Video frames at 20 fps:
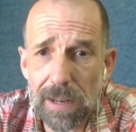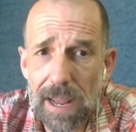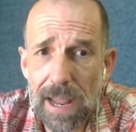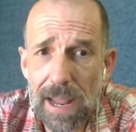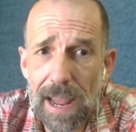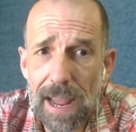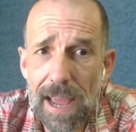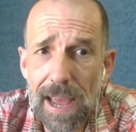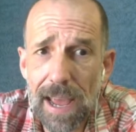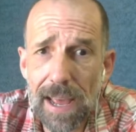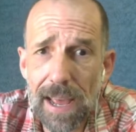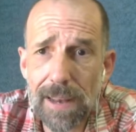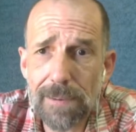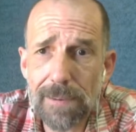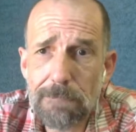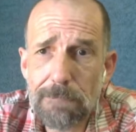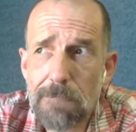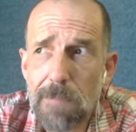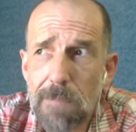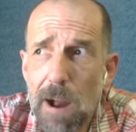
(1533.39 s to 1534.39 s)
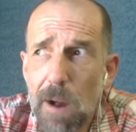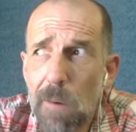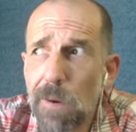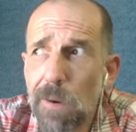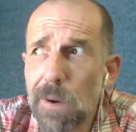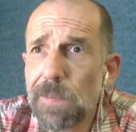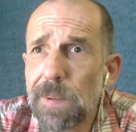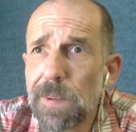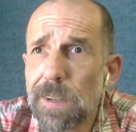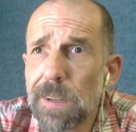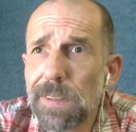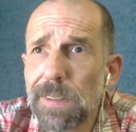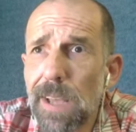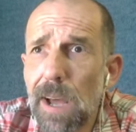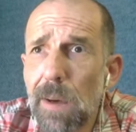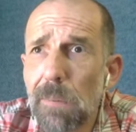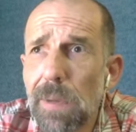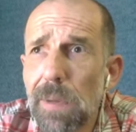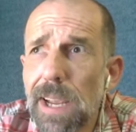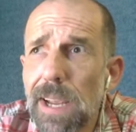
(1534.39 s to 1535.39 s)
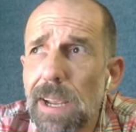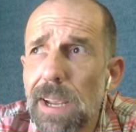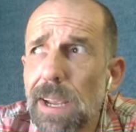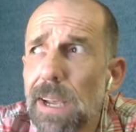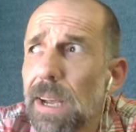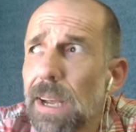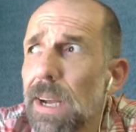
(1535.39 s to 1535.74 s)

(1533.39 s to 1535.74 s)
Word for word: and I wonder if you could tell me